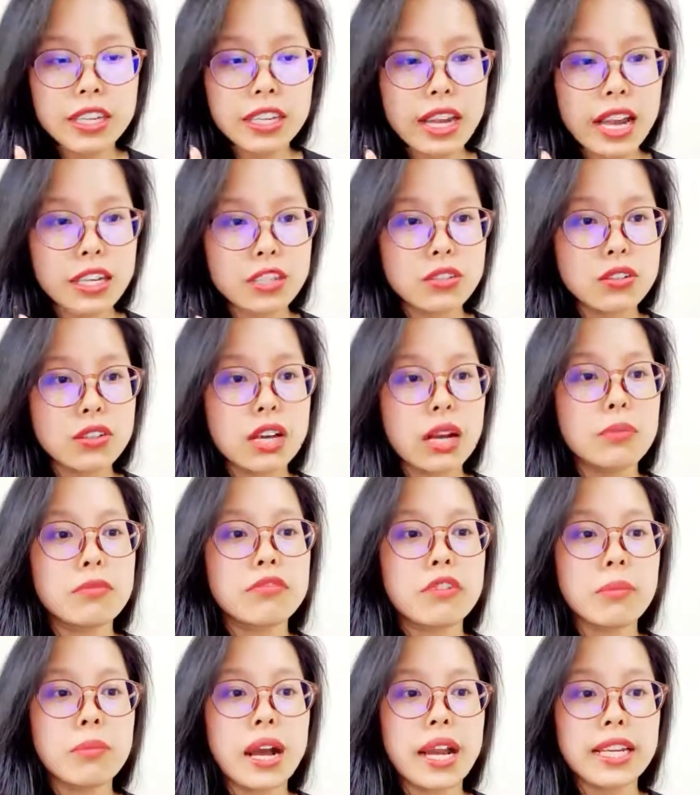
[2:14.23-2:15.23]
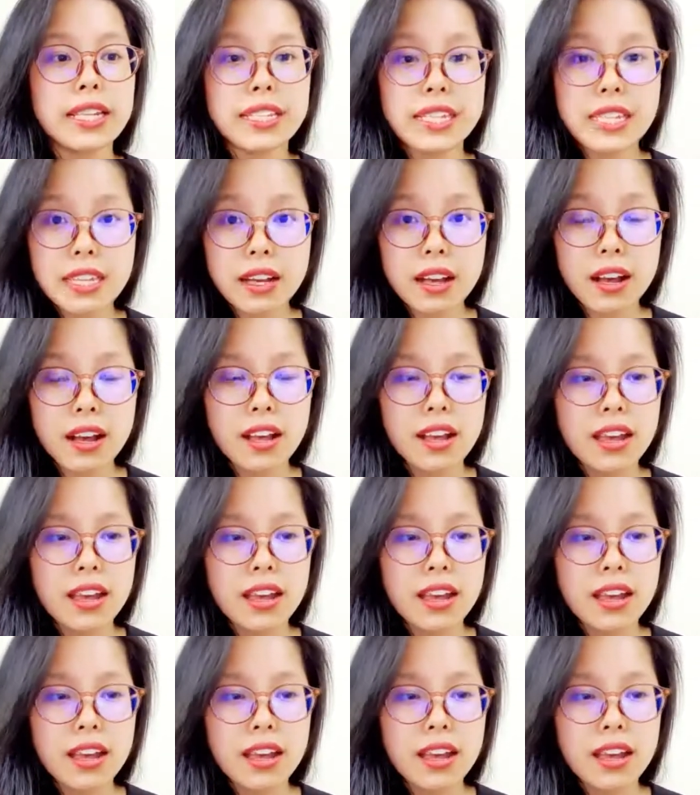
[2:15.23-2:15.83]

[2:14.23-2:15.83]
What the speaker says: it has to come from idea.